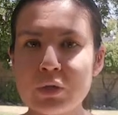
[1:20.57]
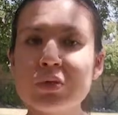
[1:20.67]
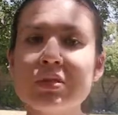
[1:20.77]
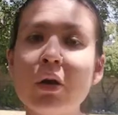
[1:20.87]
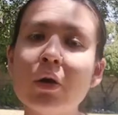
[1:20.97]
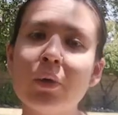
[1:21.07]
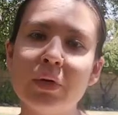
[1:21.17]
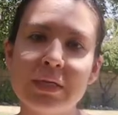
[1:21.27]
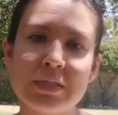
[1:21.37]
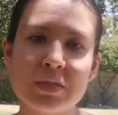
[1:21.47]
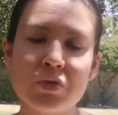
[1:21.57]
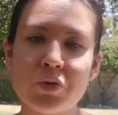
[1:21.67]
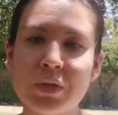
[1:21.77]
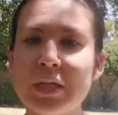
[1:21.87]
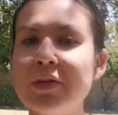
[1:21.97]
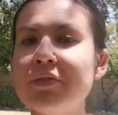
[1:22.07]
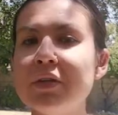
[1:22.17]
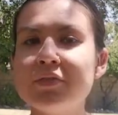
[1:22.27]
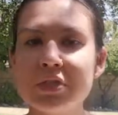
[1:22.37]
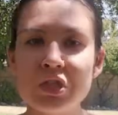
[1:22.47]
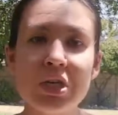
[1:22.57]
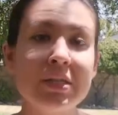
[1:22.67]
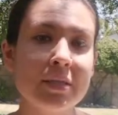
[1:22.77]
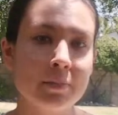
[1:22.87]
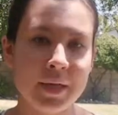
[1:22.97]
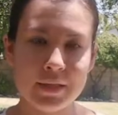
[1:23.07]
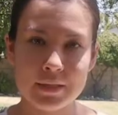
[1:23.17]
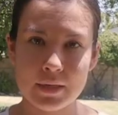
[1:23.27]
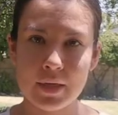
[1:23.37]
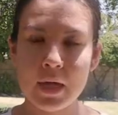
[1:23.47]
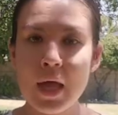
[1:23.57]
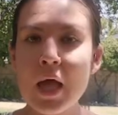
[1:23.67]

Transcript: to start learning Sanskrit, even if it's just the basic.